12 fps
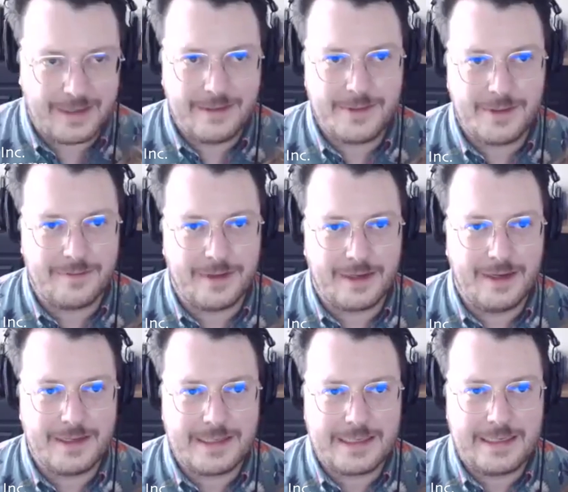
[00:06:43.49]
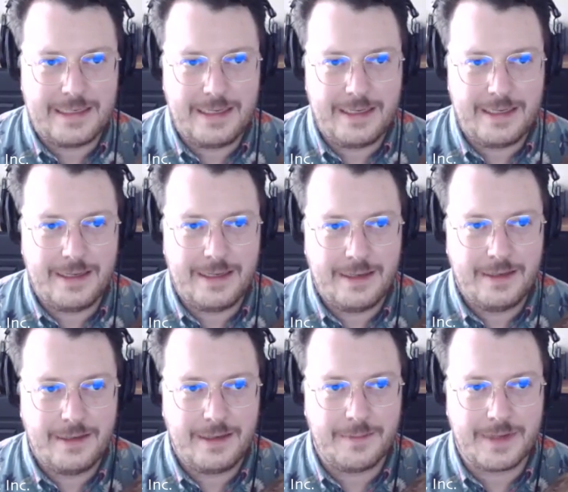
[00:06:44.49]
sort of like husky
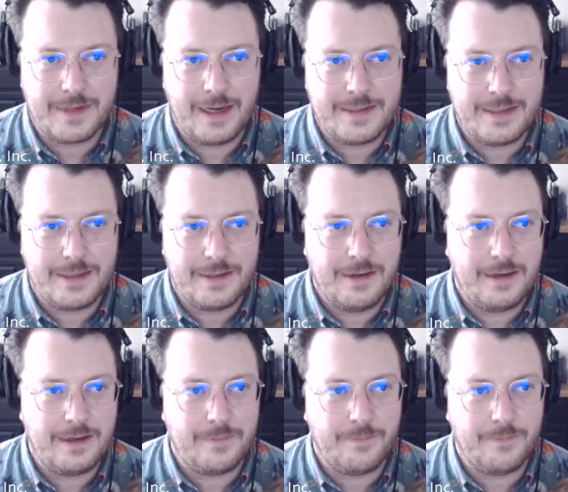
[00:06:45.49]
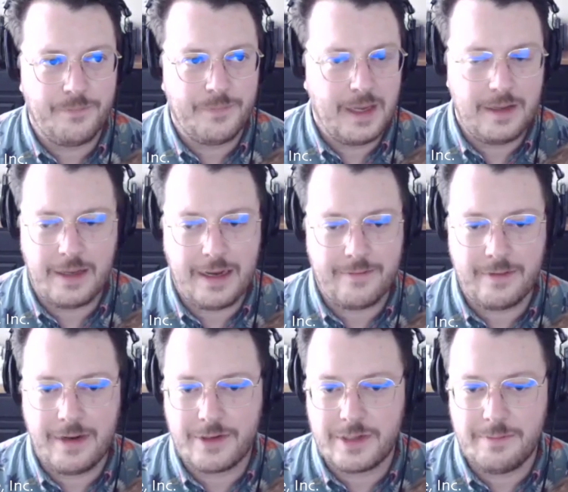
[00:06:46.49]
named Katya, and they haven't
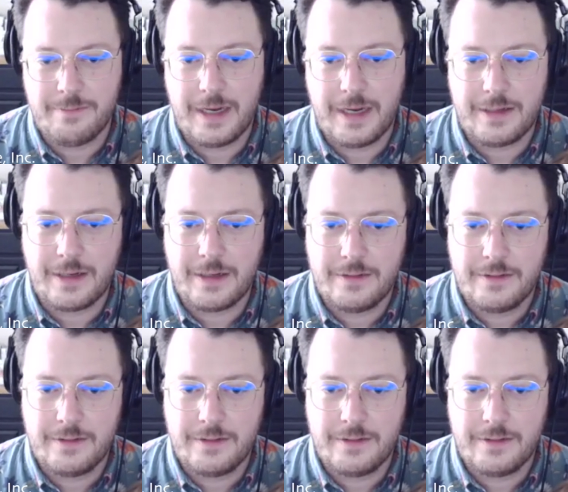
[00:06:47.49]
actually met yet.